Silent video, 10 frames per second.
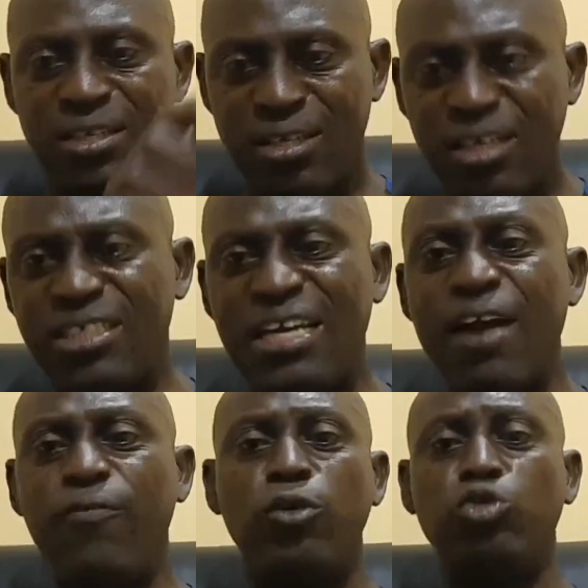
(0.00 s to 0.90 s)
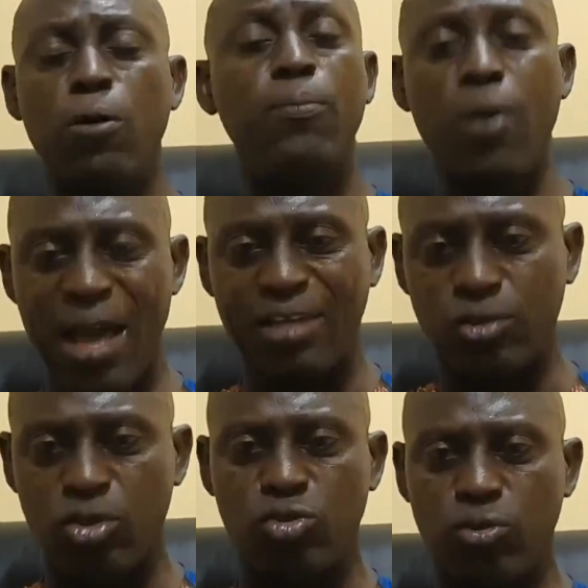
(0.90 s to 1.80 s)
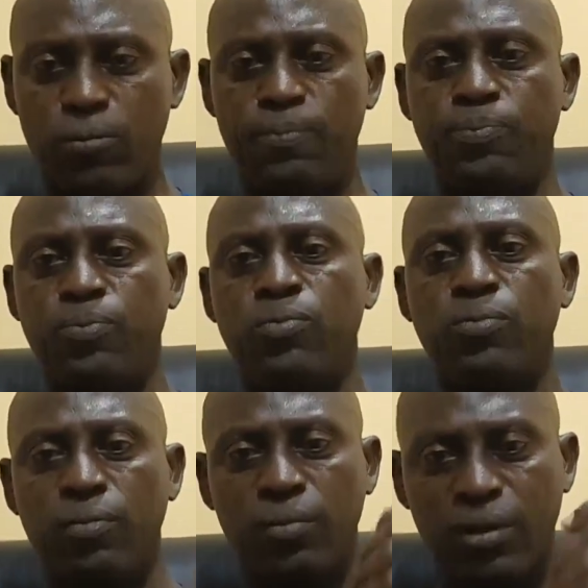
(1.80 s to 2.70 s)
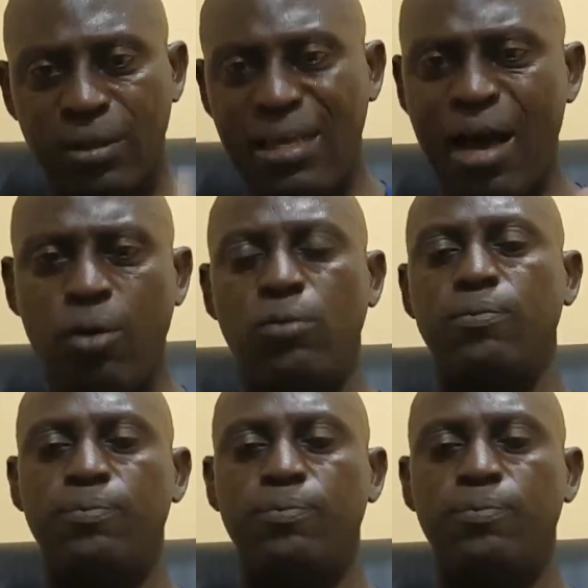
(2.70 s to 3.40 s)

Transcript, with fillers: Critical for jumbo eggs also. Now,